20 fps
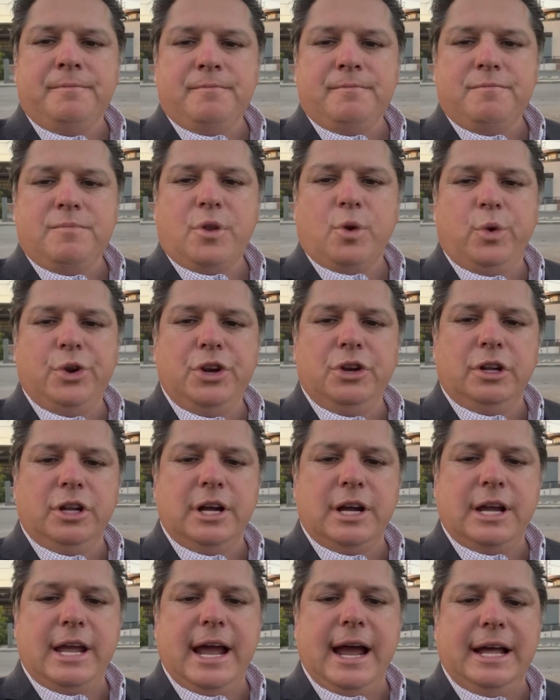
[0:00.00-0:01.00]
when you
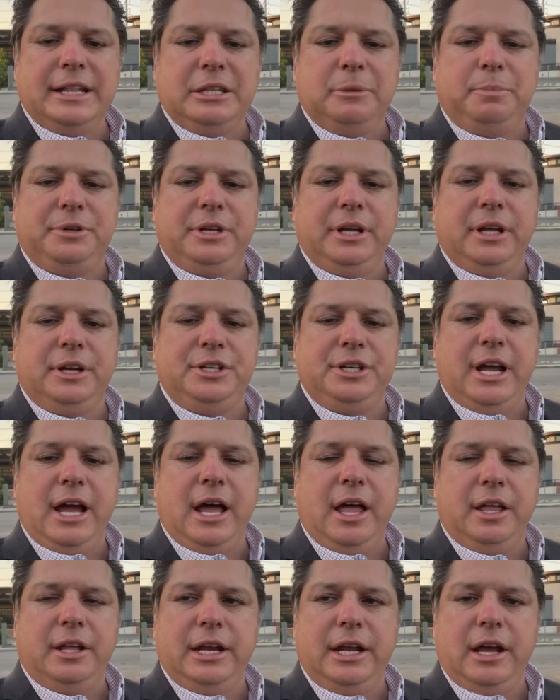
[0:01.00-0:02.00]
look at the
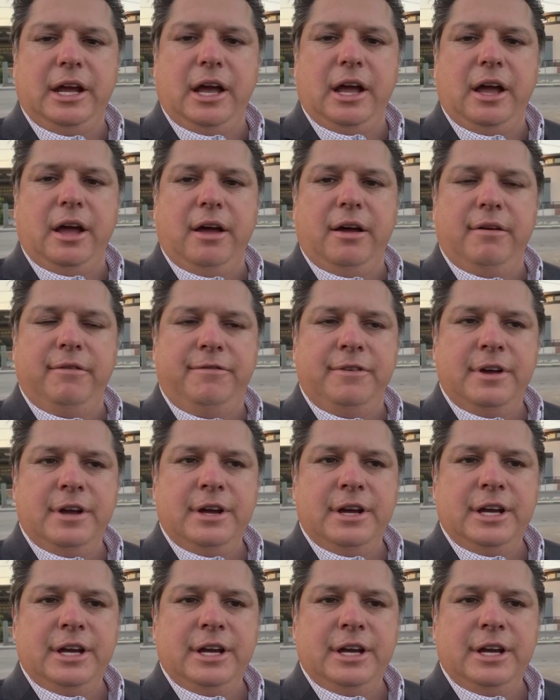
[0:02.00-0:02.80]
potentiality of,